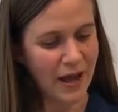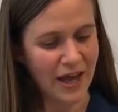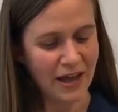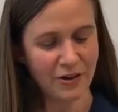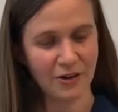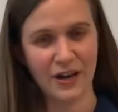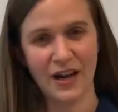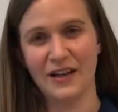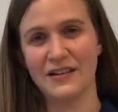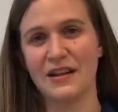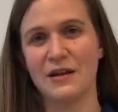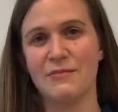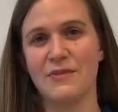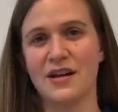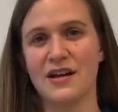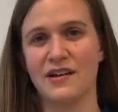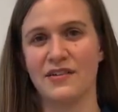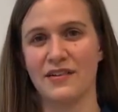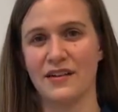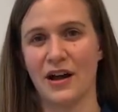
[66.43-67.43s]
pattern on them
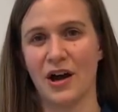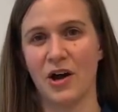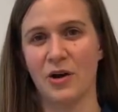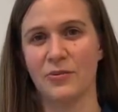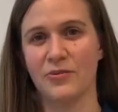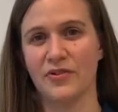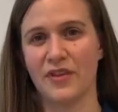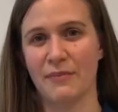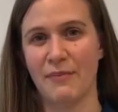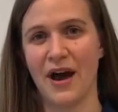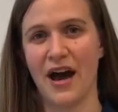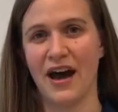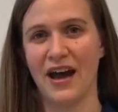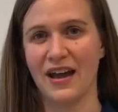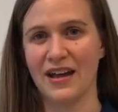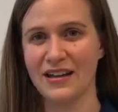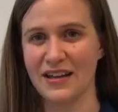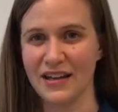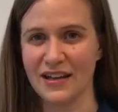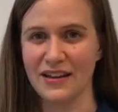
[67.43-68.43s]
because it helps them
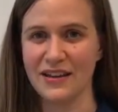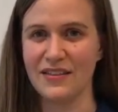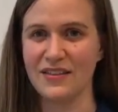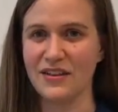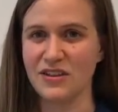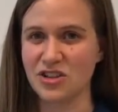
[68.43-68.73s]
hide in